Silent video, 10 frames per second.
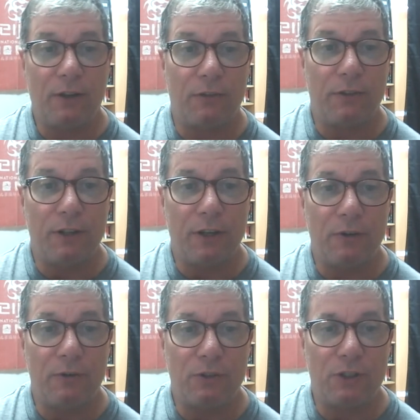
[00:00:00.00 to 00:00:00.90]
other
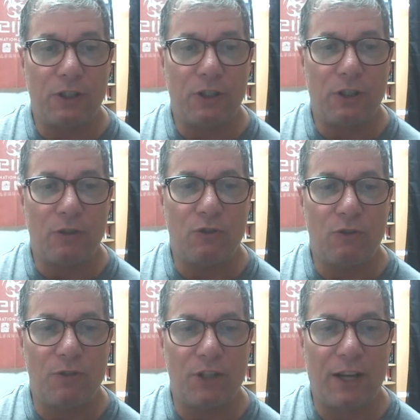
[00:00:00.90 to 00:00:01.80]
videos in the
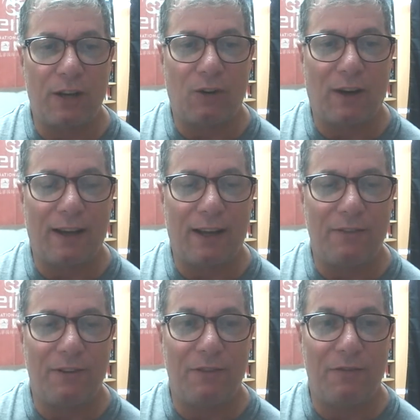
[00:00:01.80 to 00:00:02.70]
YouTube channel, I
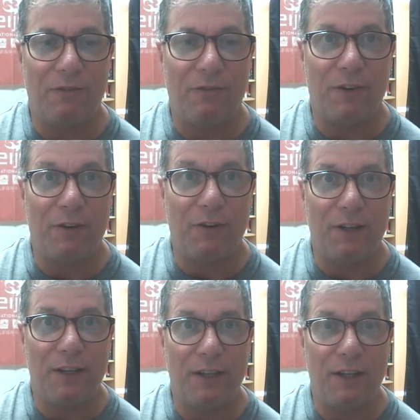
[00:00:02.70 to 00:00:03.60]
have a
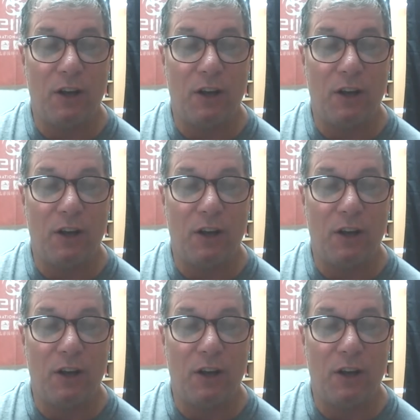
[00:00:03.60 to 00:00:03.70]
very